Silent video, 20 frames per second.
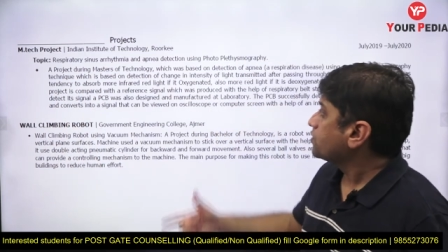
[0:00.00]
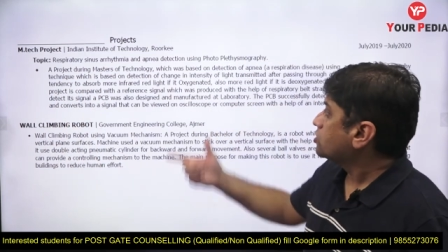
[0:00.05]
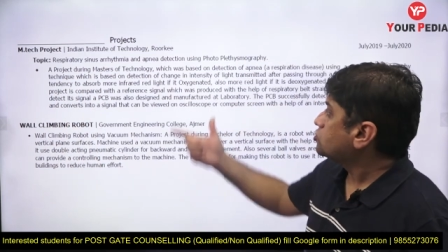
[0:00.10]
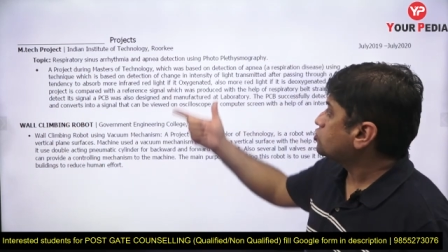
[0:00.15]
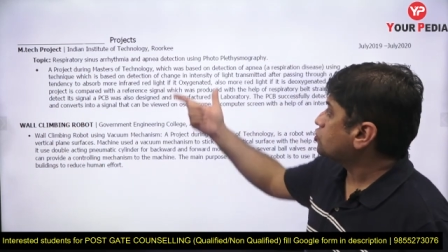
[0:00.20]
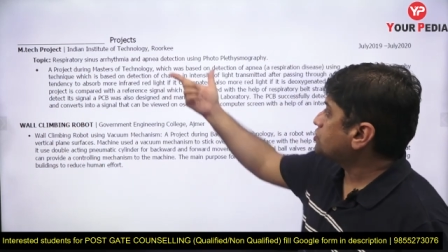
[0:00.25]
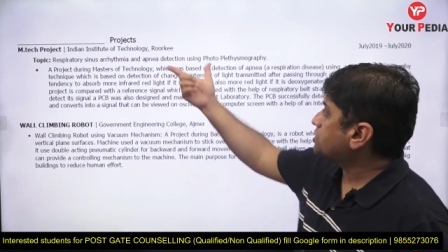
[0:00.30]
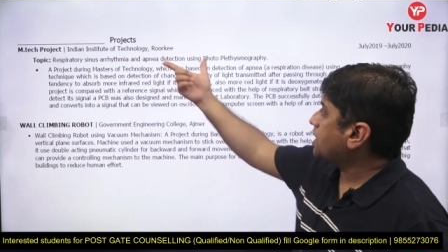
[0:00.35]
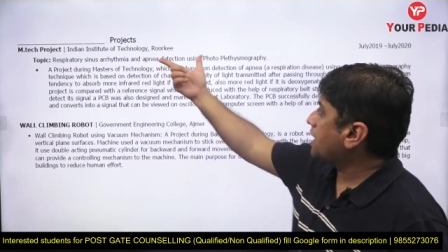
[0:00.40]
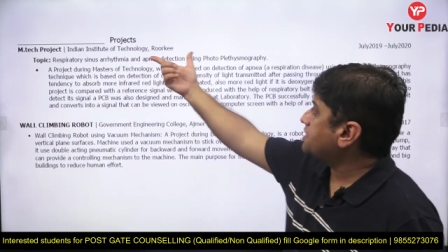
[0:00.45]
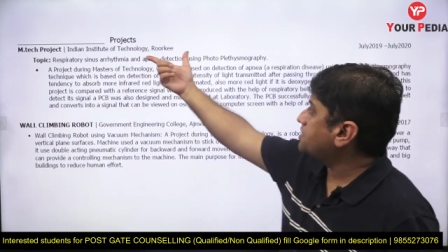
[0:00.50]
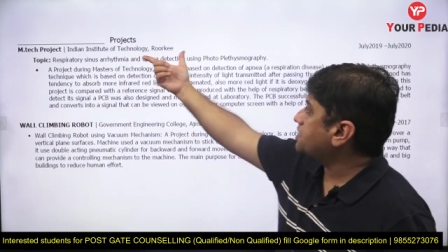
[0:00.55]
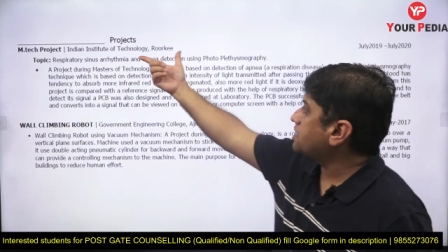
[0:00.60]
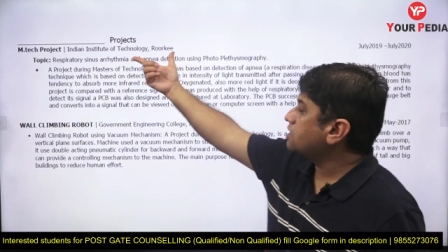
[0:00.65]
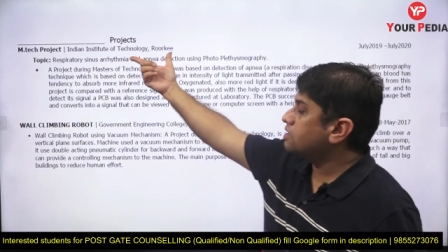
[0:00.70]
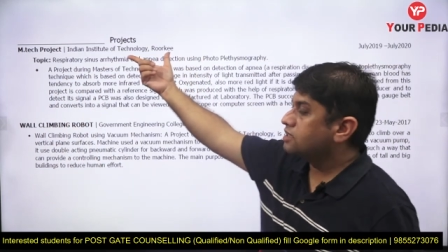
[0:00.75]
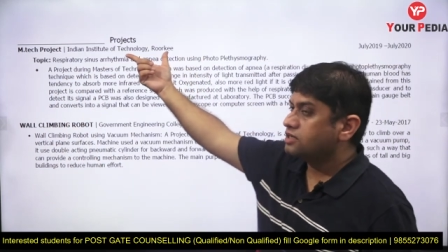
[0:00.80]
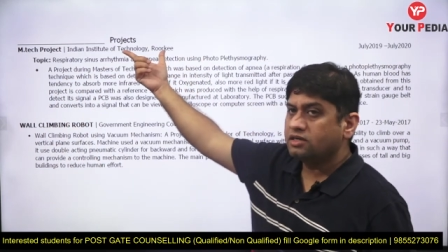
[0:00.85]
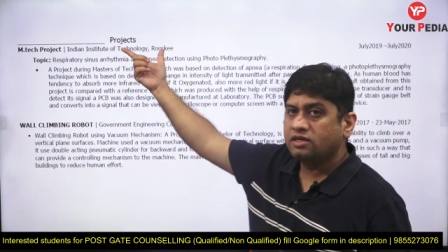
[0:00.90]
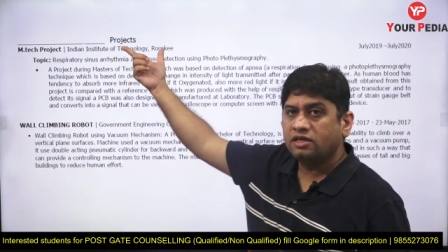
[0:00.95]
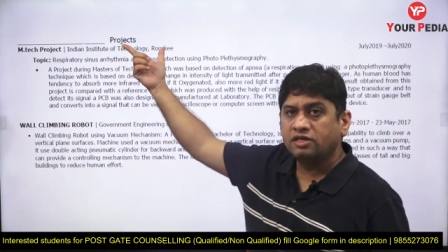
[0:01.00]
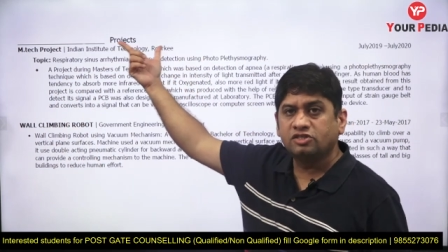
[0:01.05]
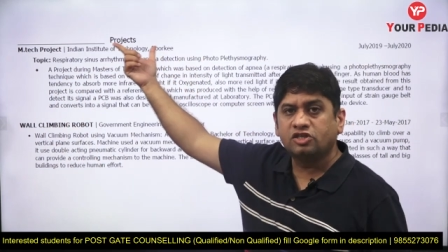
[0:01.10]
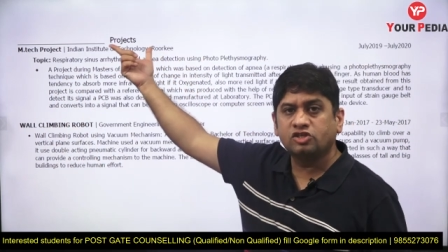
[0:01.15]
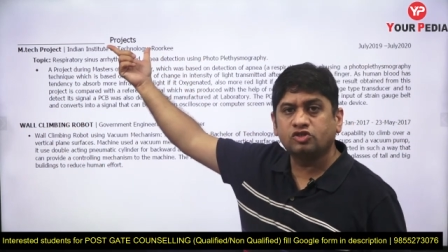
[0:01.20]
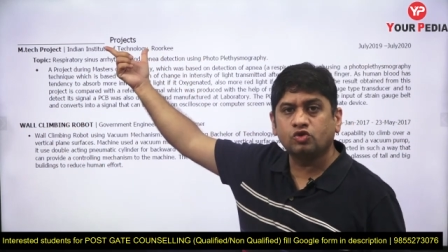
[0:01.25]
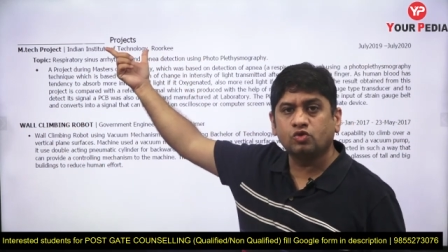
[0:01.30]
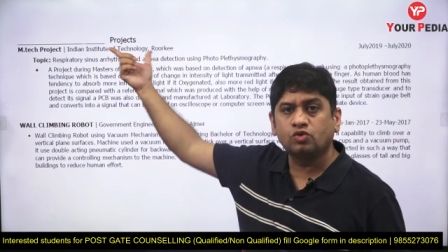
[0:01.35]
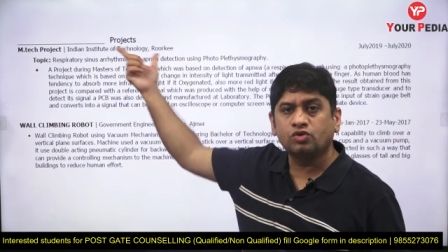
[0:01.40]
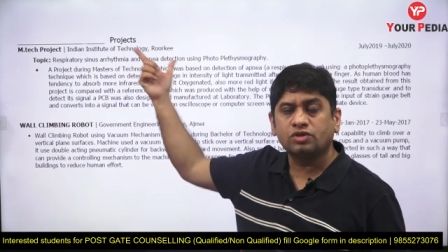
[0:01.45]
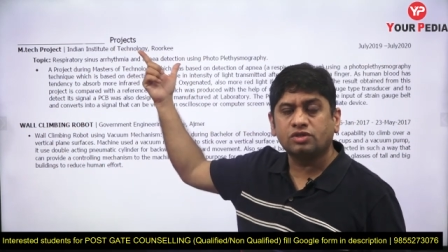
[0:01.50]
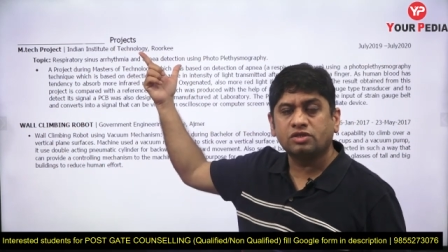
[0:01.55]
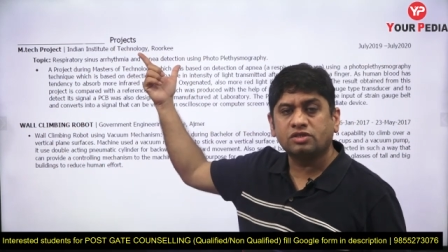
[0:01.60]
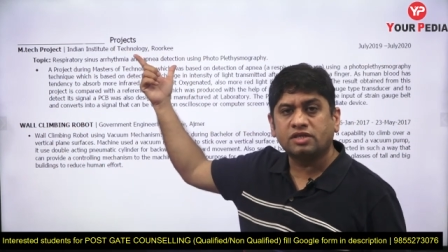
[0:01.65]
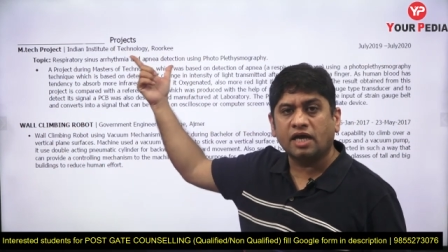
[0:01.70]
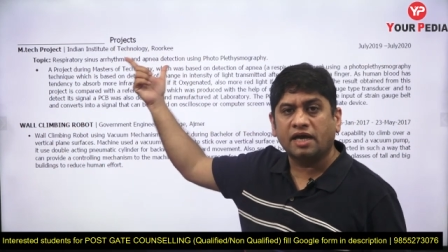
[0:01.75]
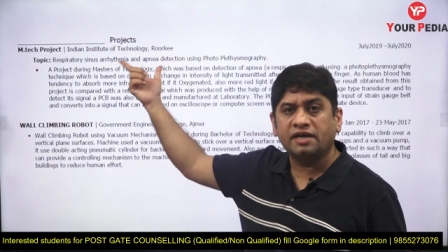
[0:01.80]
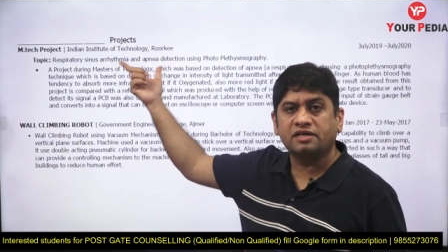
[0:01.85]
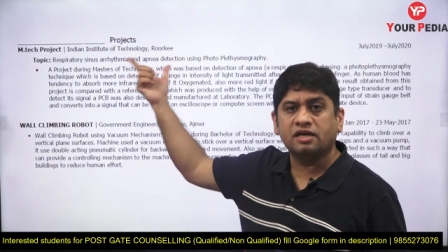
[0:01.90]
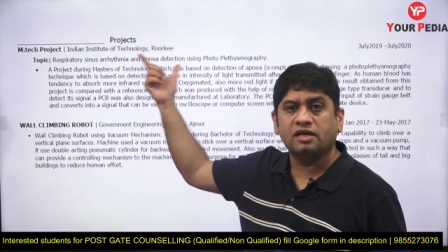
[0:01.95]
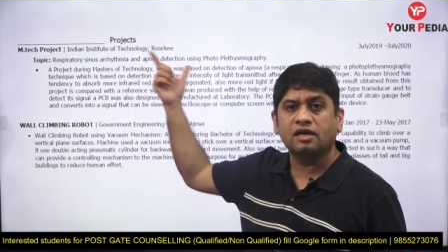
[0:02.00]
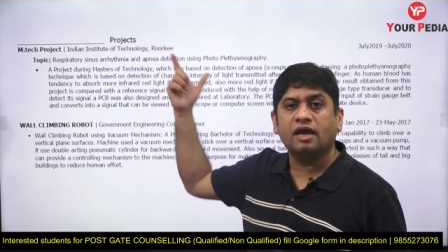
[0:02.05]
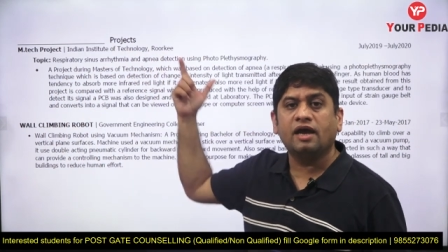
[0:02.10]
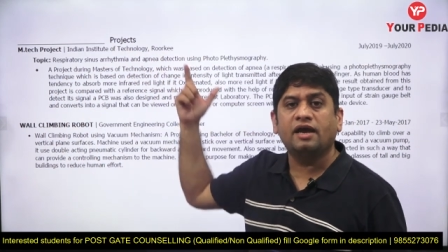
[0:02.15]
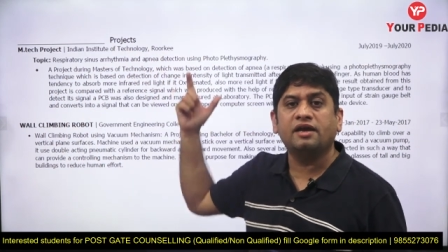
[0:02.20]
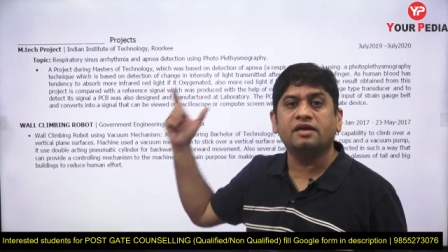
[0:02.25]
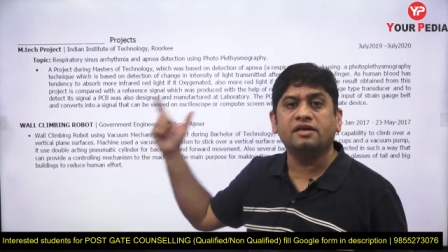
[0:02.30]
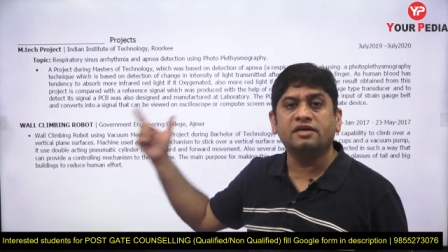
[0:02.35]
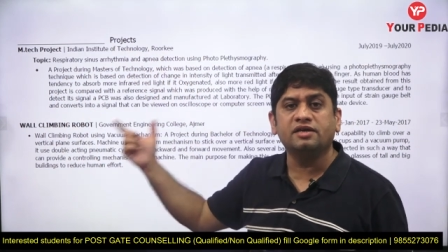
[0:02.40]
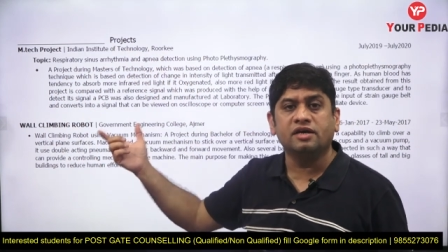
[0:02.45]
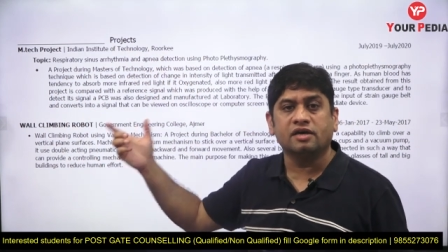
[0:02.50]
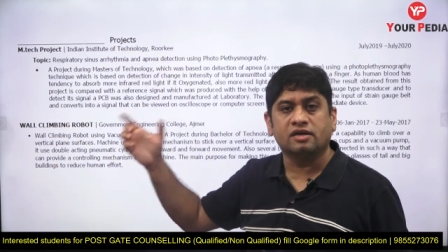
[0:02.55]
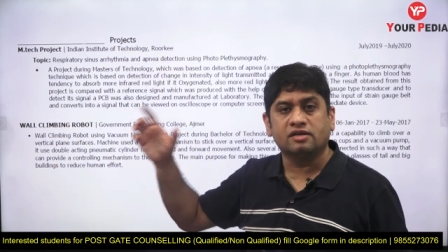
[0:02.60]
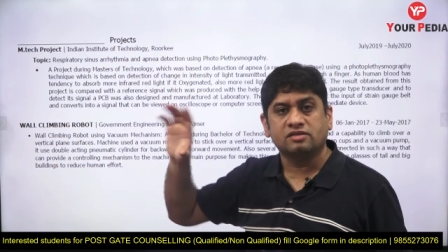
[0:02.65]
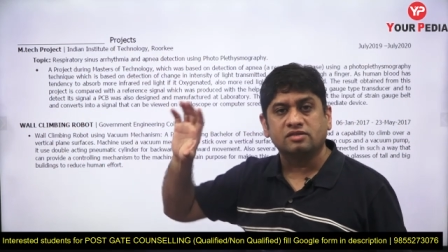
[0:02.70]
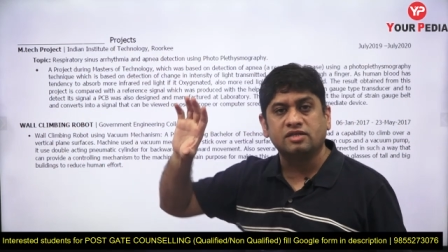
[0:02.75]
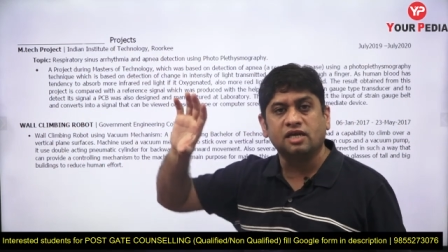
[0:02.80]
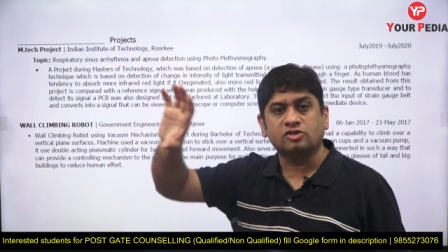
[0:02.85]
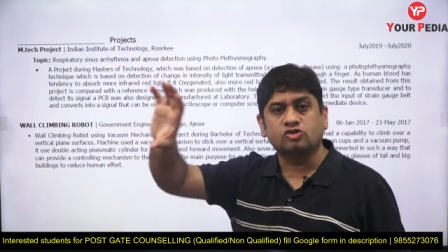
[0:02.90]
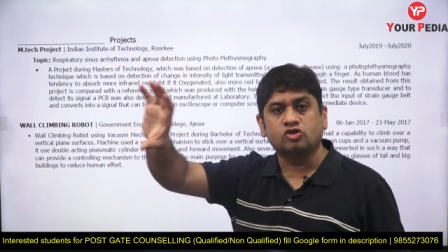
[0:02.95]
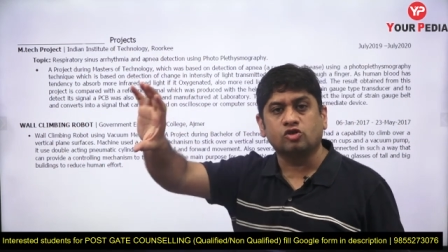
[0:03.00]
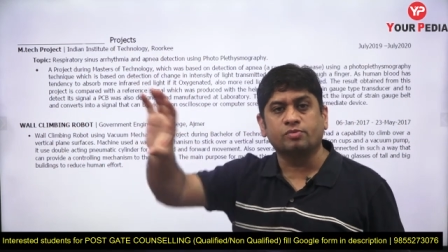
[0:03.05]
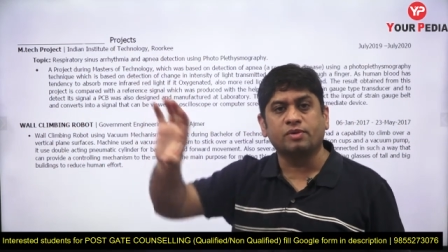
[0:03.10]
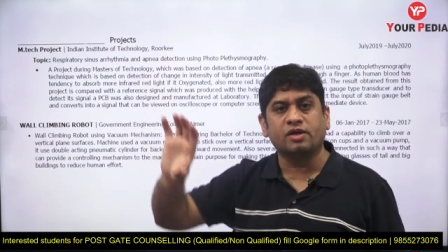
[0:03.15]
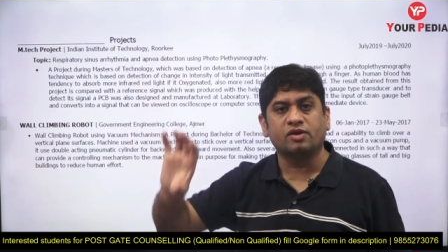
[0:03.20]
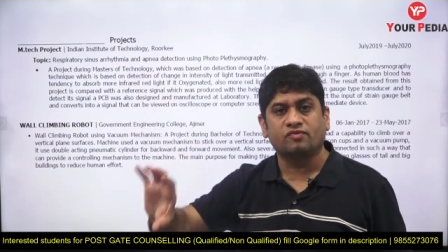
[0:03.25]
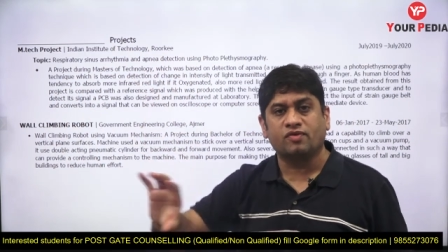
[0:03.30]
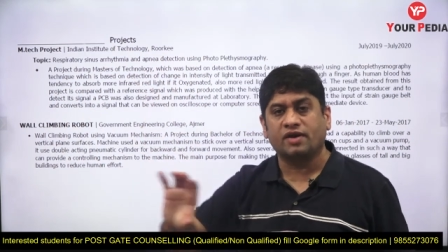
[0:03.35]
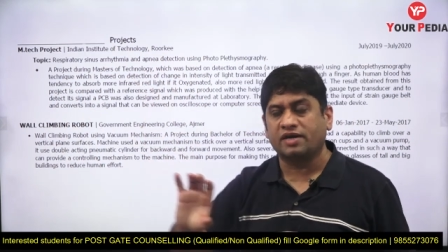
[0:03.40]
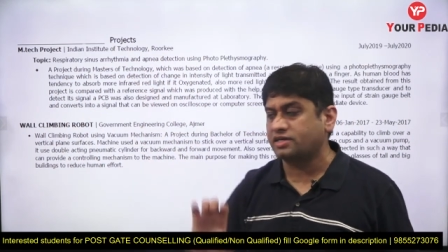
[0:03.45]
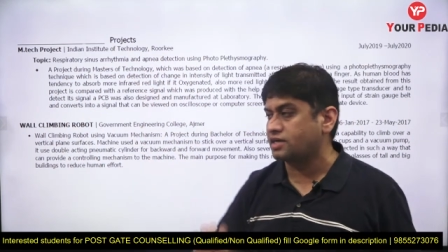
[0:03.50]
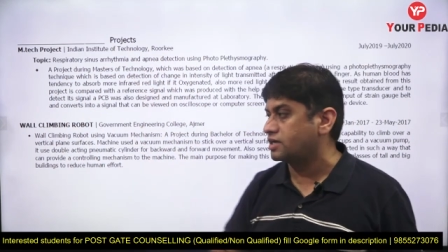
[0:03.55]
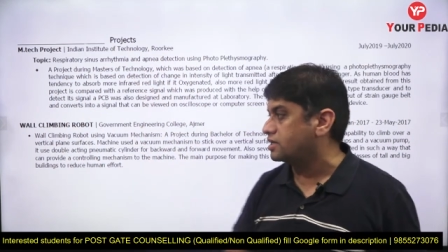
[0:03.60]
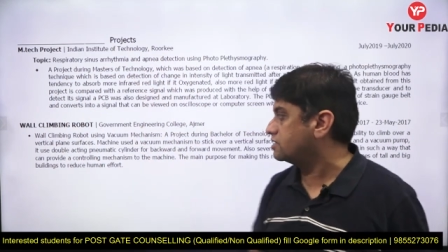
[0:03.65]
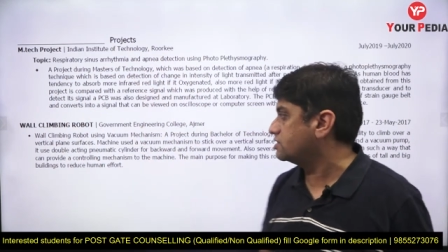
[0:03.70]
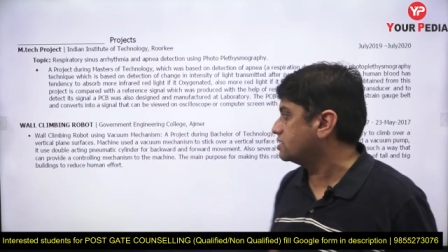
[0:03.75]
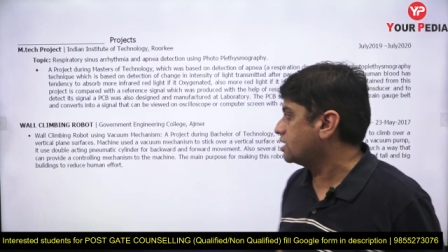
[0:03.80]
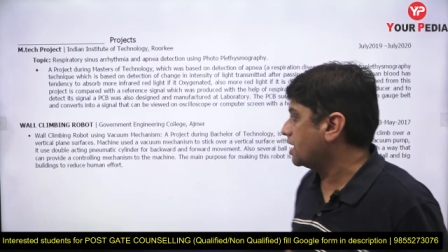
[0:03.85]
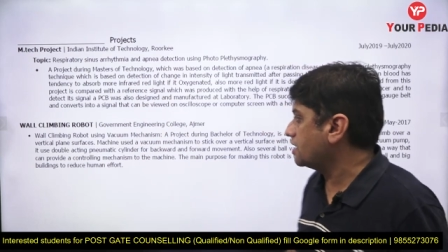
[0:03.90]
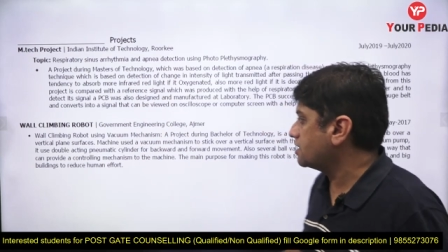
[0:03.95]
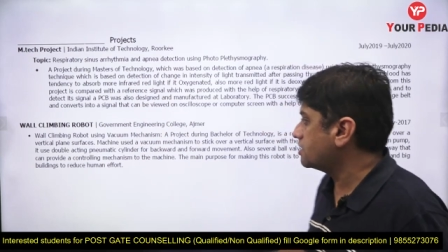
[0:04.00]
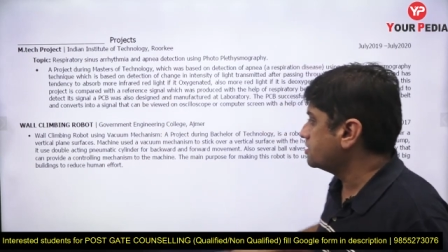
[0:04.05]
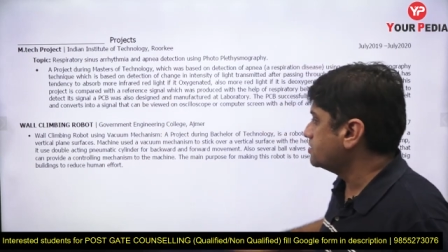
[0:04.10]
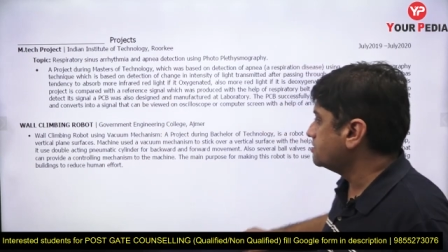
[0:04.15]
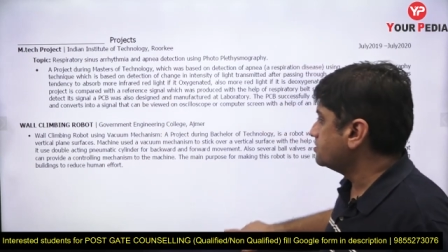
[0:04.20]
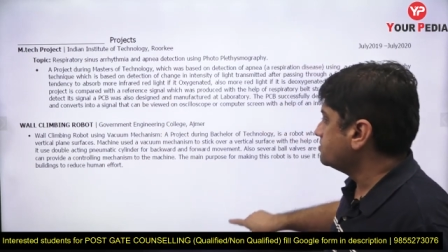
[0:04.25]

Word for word: So title, institute, title and year, that should be reflected in that.